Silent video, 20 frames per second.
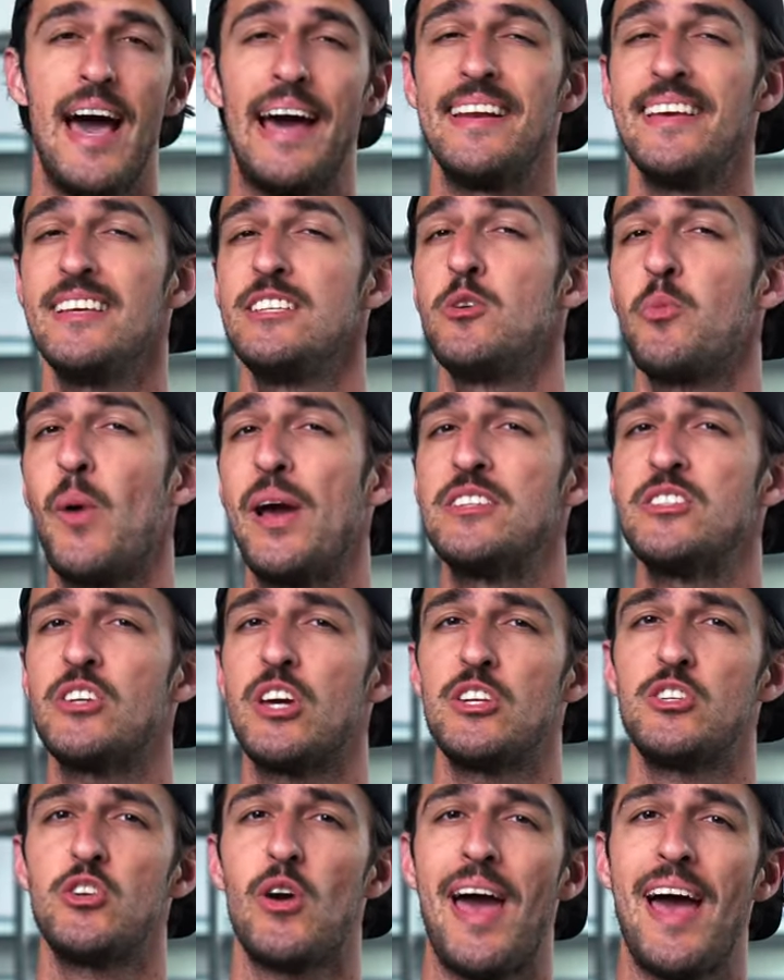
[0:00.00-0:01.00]
An easy way to
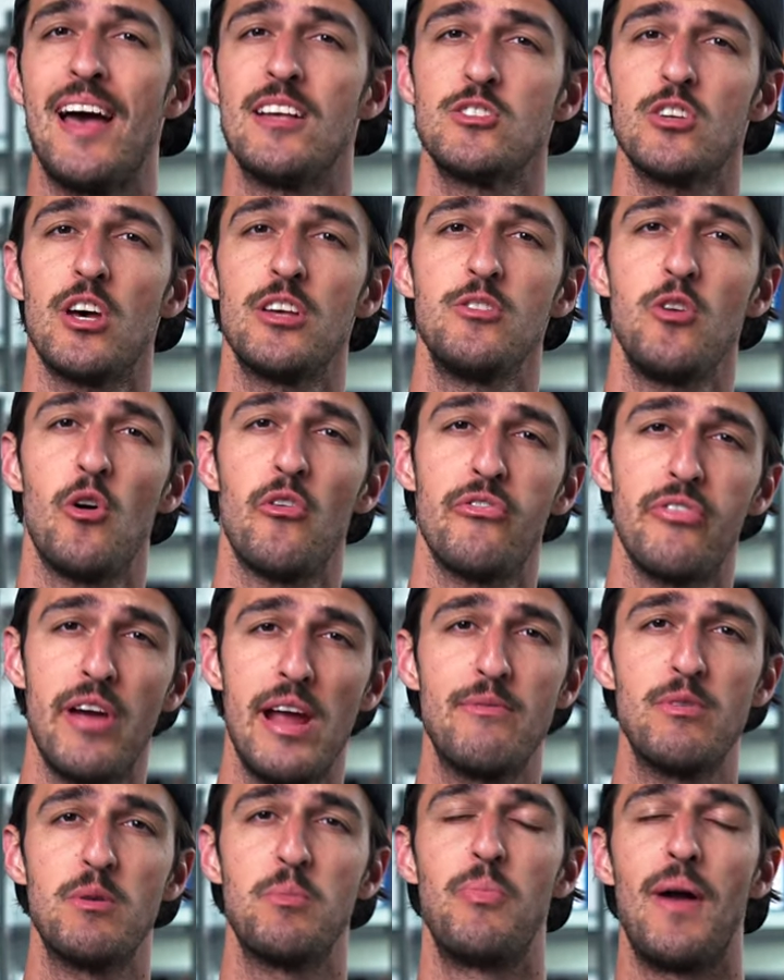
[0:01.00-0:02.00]
get your hands on your
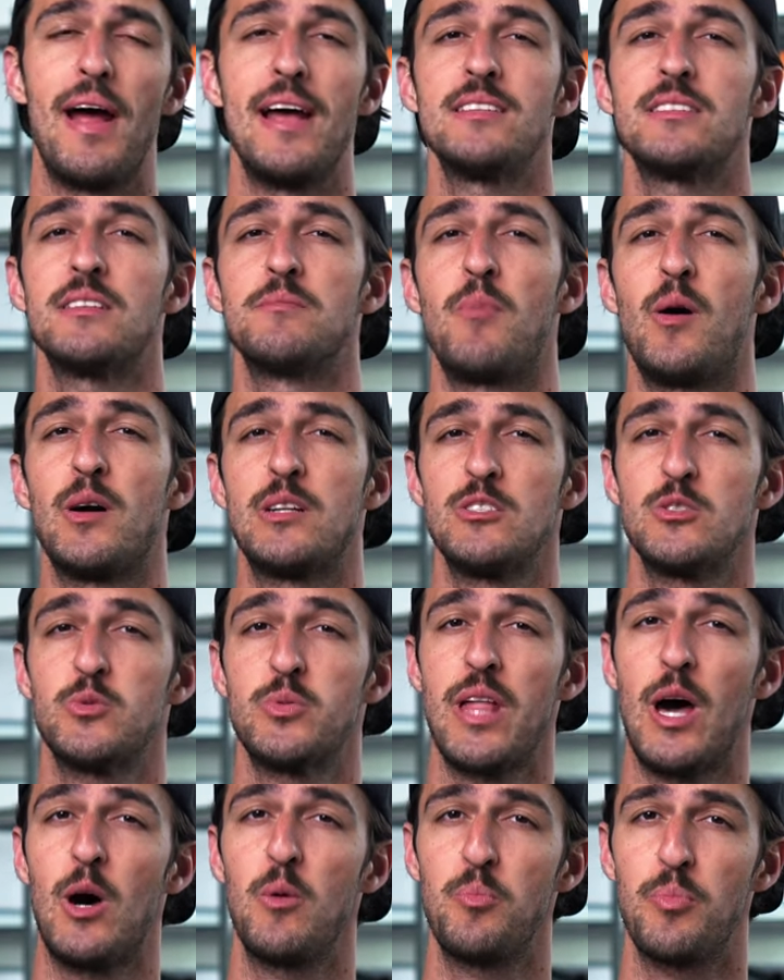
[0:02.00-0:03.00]
favorite brands and models
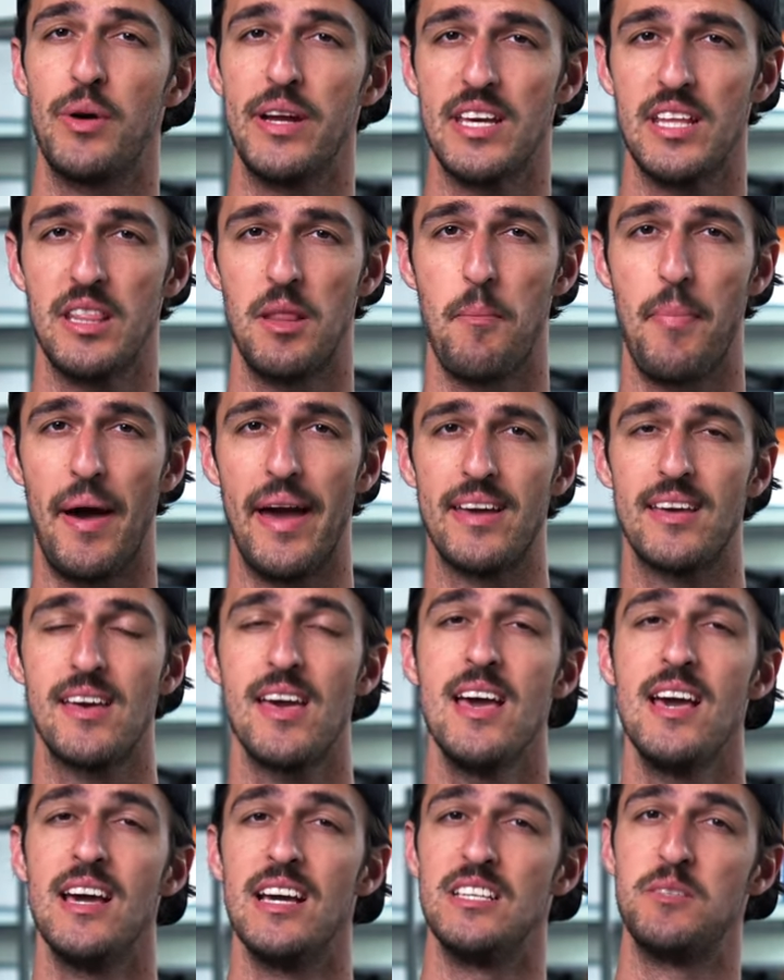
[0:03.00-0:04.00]
without breaking the bank
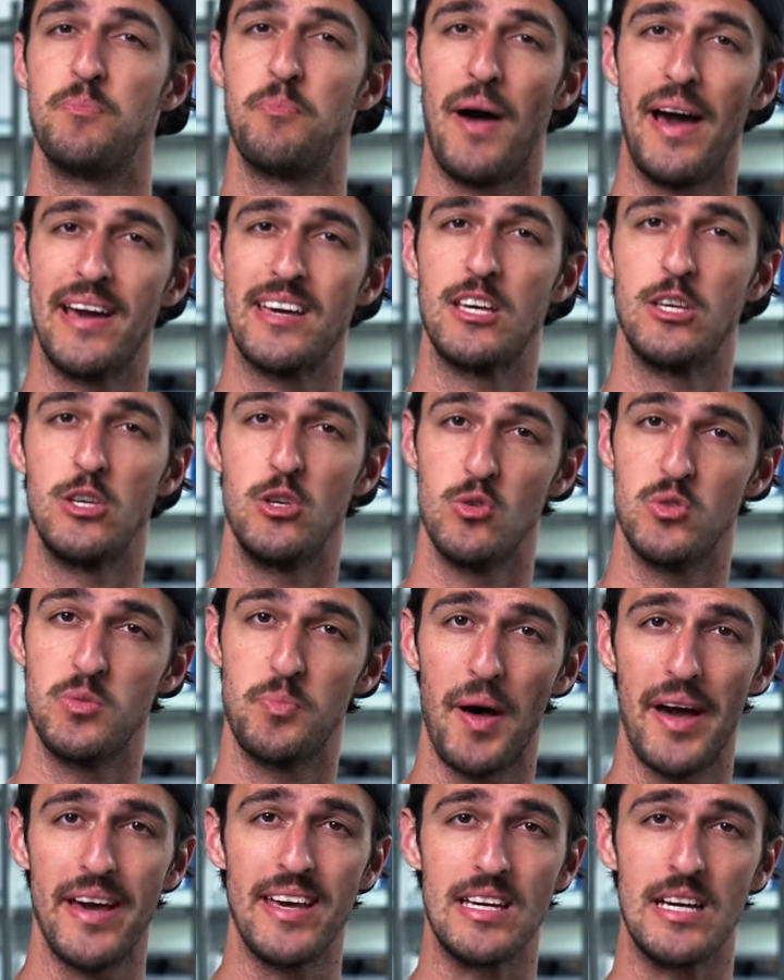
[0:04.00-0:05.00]
is buying a used
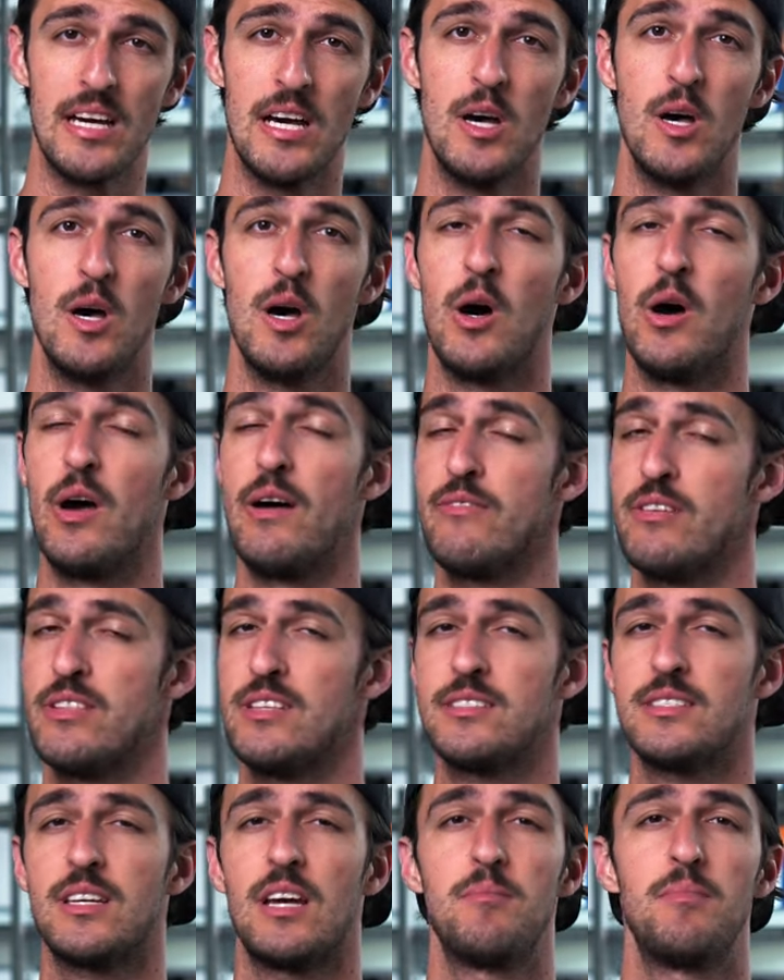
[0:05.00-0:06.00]
bike. However,
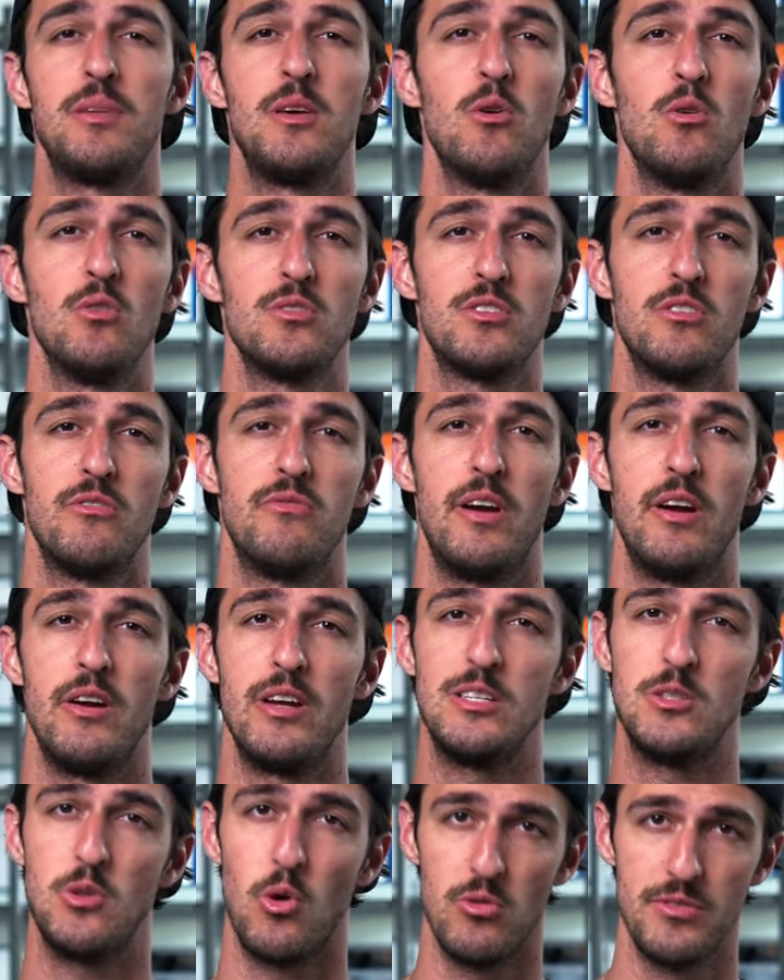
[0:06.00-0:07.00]
this can be also very
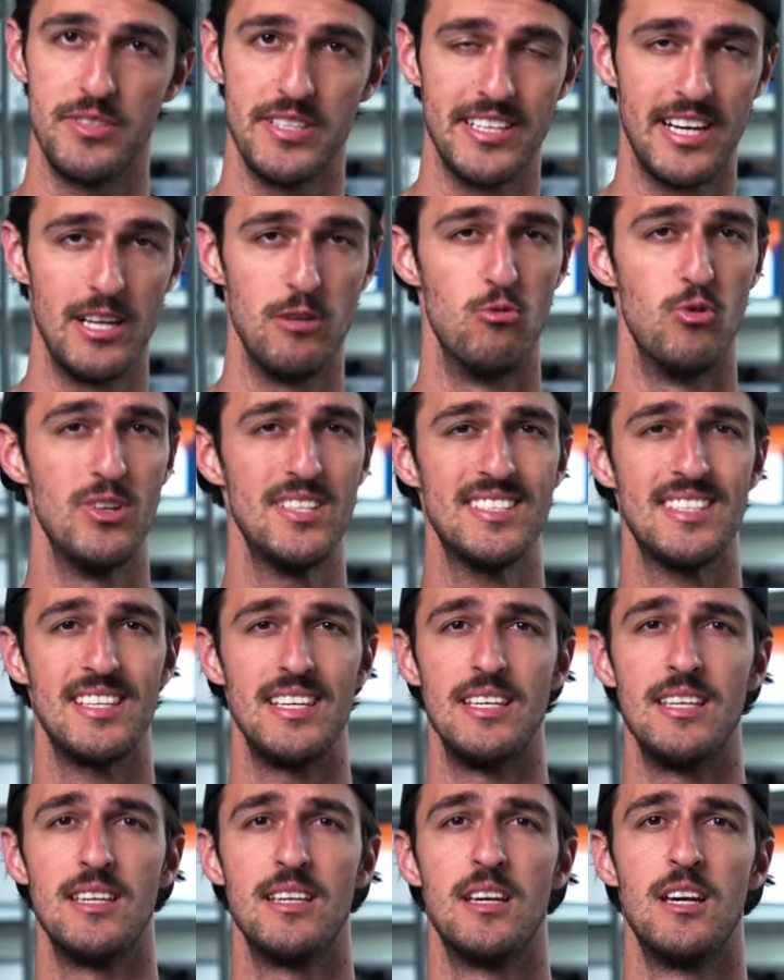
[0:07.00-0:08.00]
daunting and
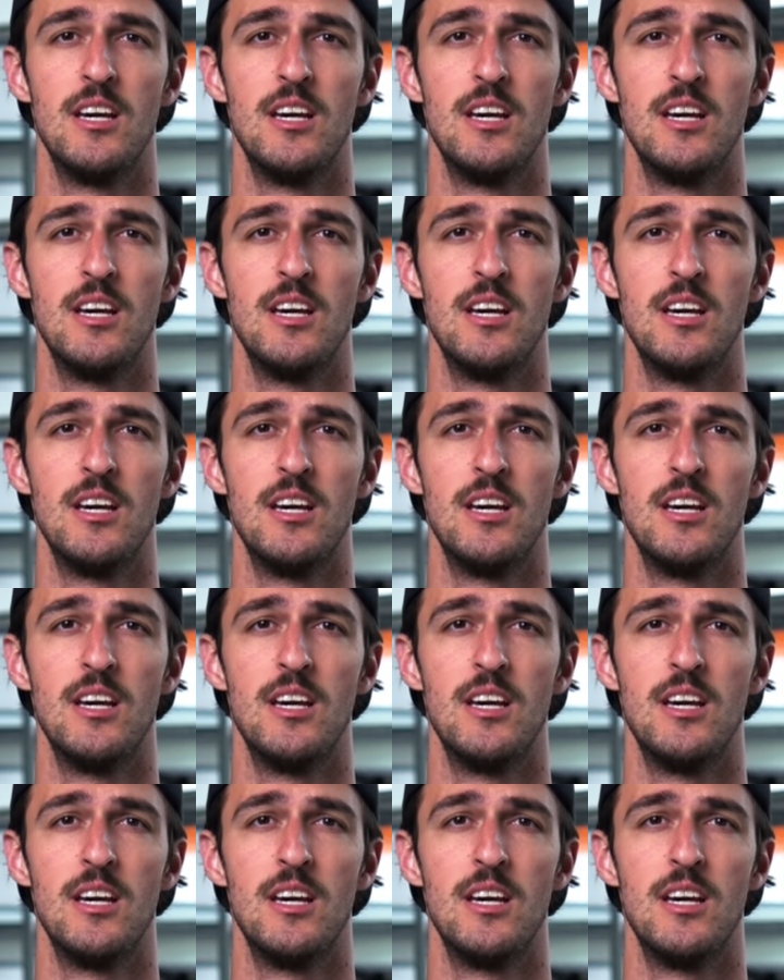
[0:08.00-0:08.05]
risky,